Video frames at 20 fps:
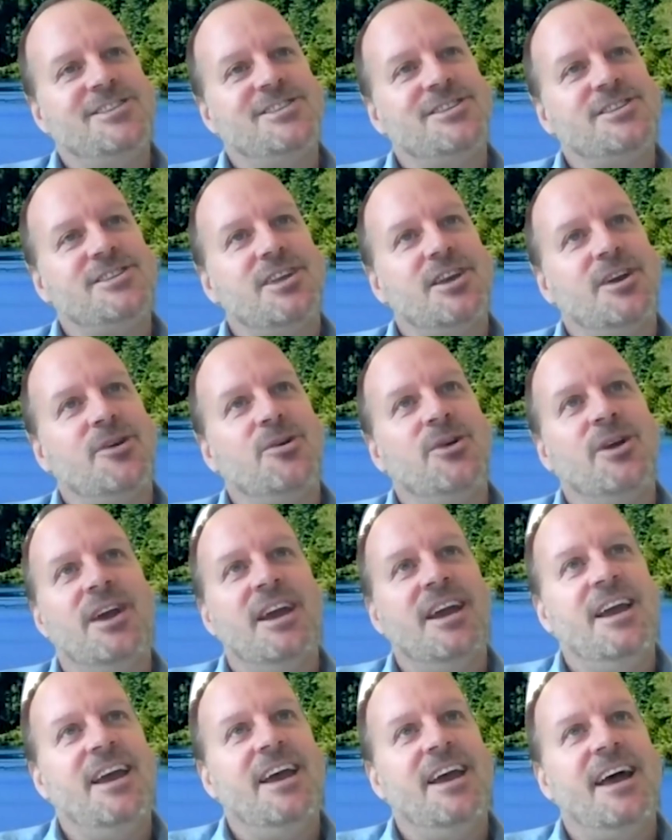So,
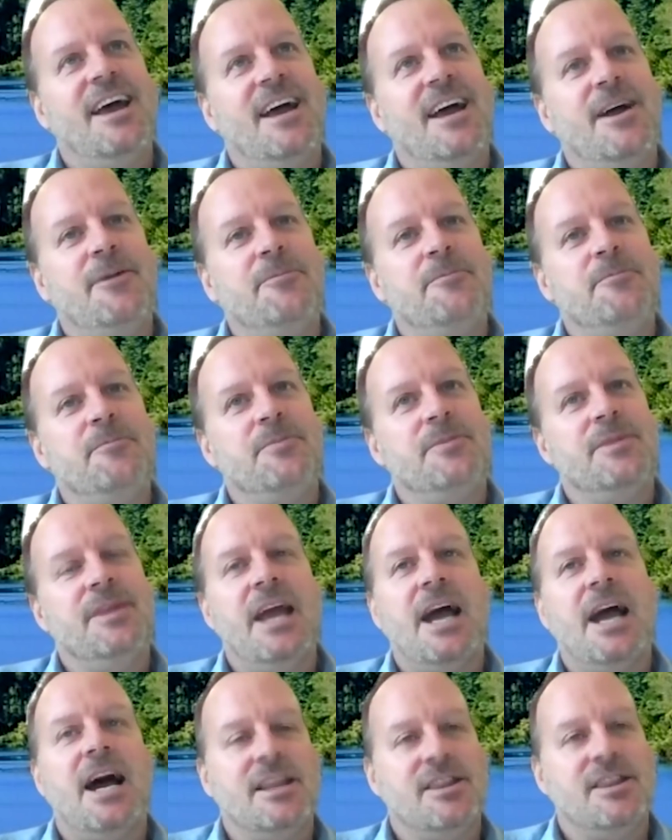
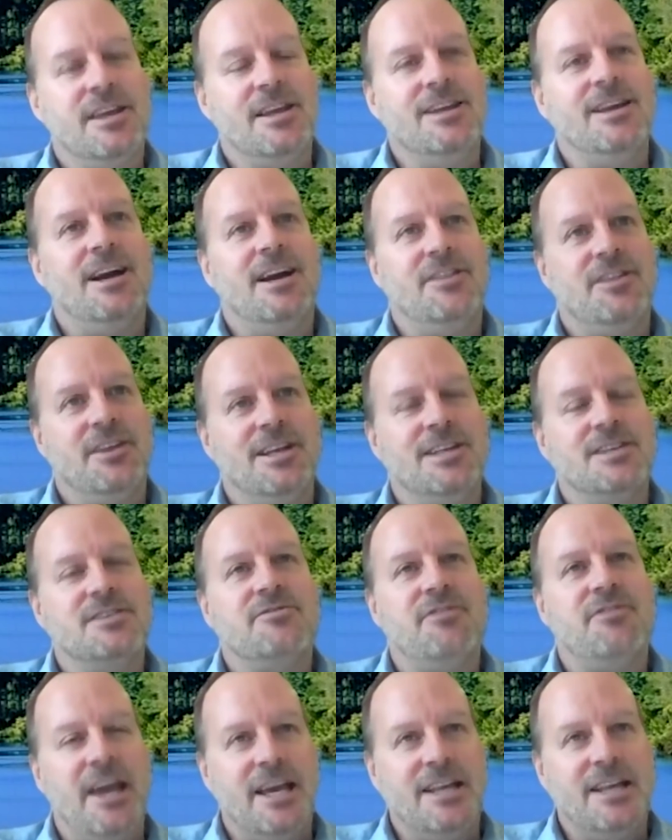I think it's
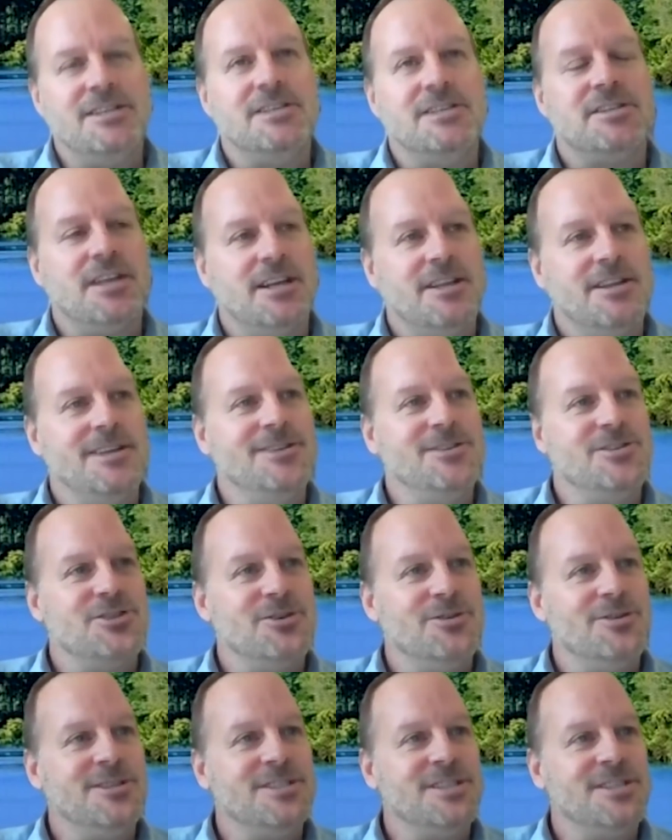fair to say the
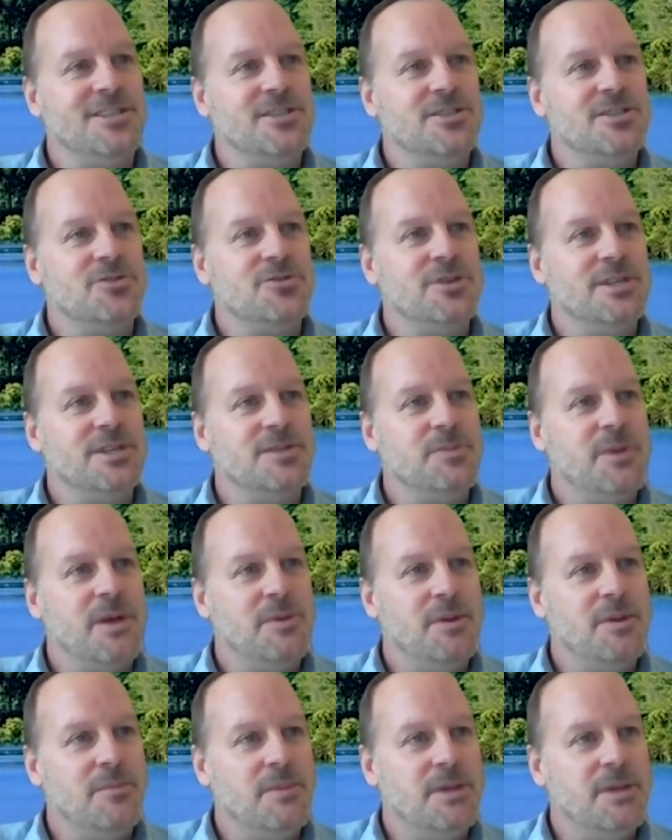insurance industry has
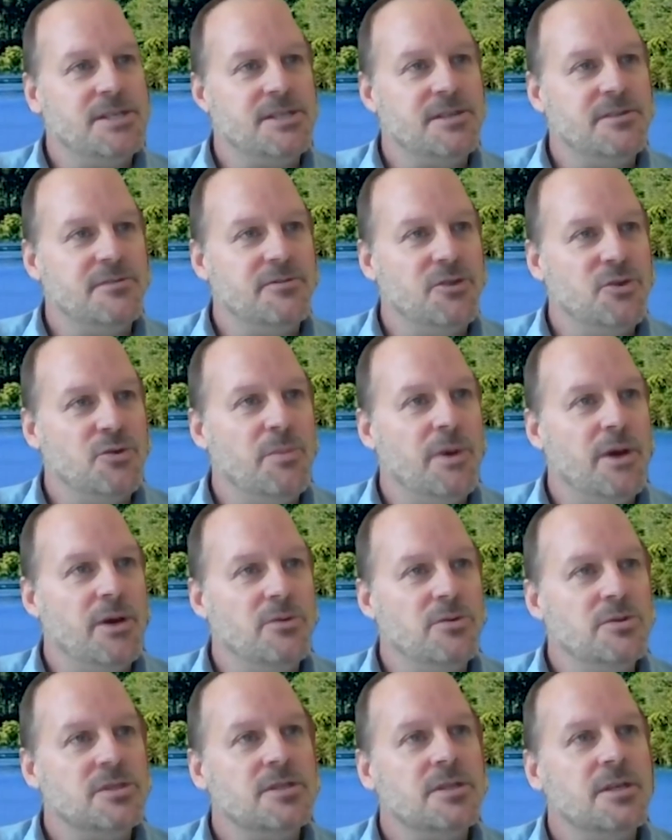maybe missed a few
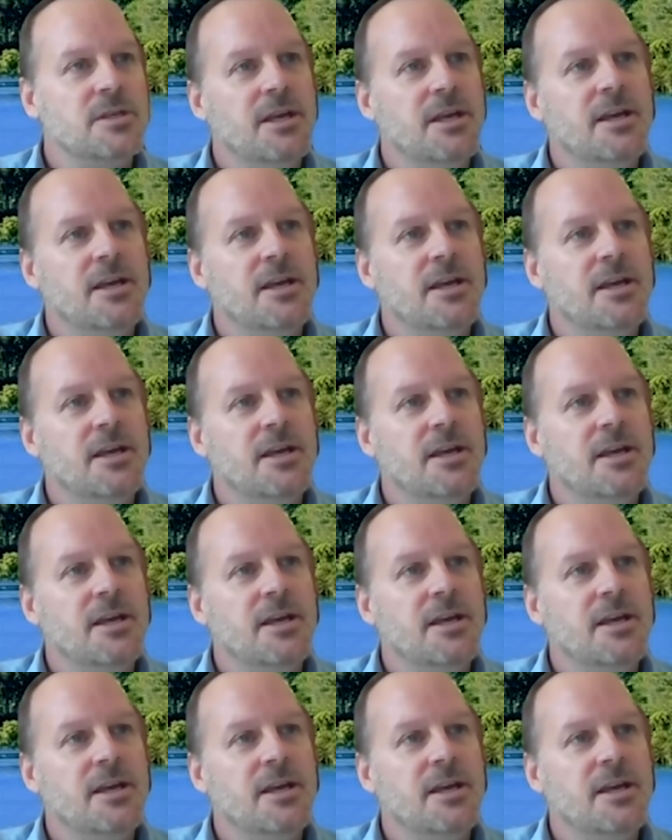boats